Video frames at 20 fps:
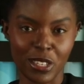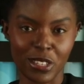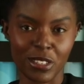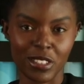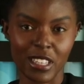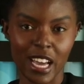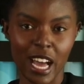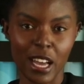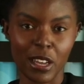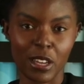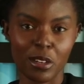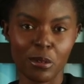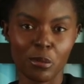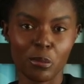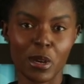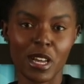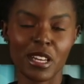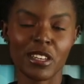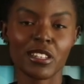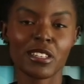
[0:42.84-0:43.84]
talent
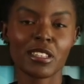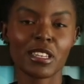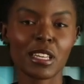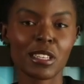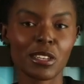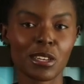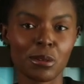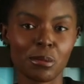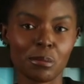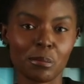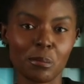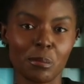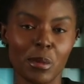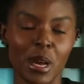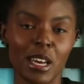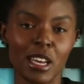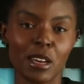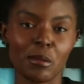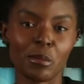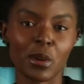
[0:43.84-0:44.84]
wasted,
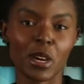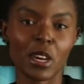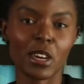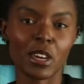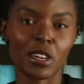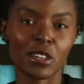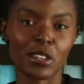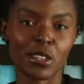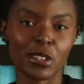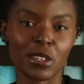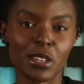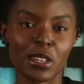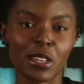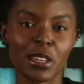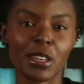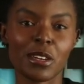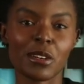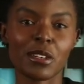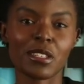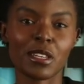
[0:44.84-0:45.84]
money burned,
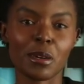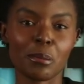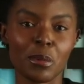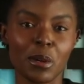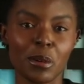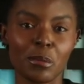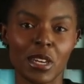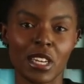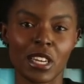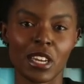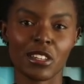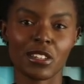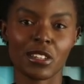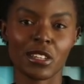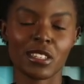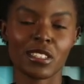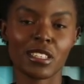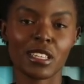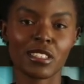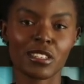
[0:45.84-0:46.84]
simply because the
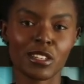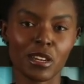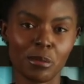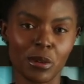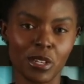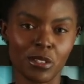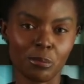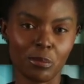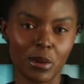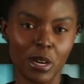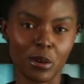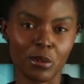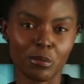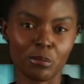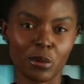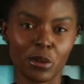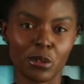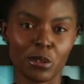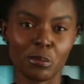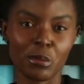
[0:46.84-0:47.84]
system is built
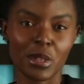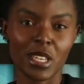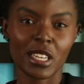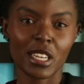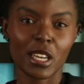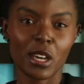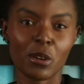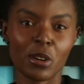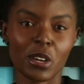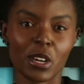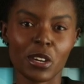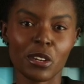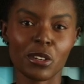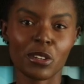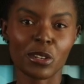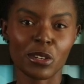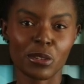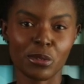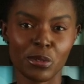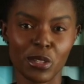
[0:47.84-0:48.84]
for the mediocre,
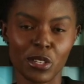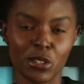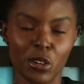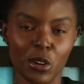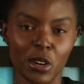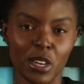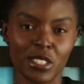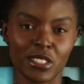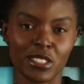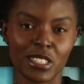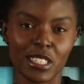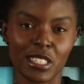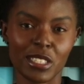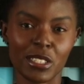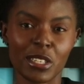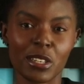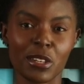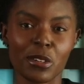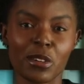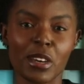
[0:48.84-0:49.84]
the noisy,
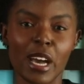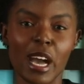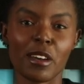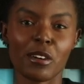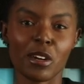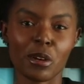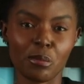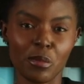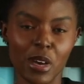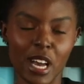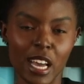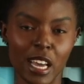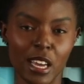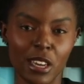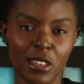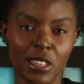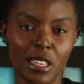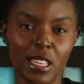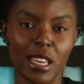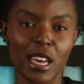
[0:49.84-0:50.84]
not the
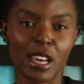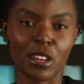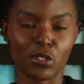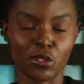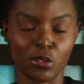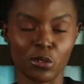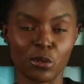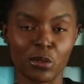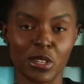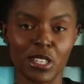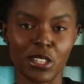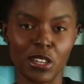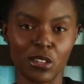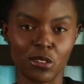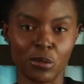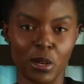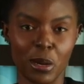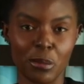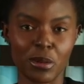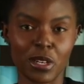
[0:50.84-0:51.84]
rare and truly
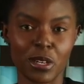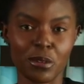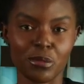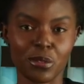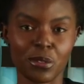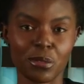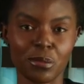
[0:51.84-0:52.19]
disruptive.